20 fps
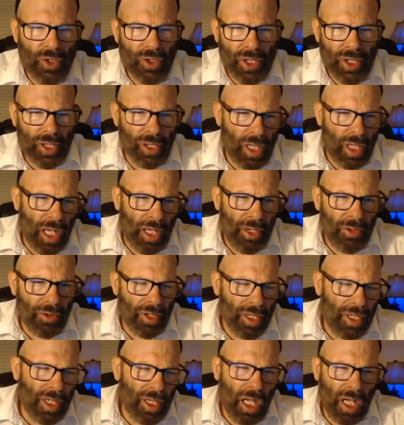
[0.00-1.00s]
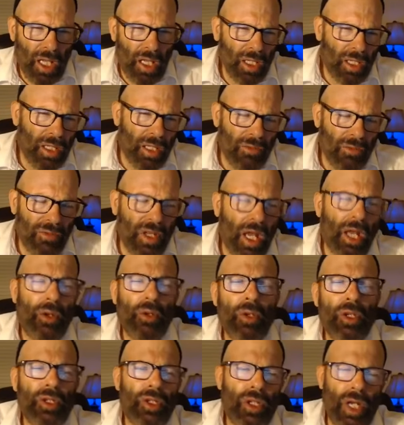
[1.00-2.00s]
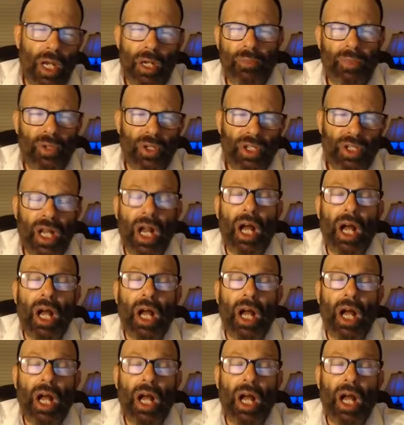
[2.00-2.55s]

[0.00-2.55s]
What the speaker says: of the lottery, I'll give not only 10%,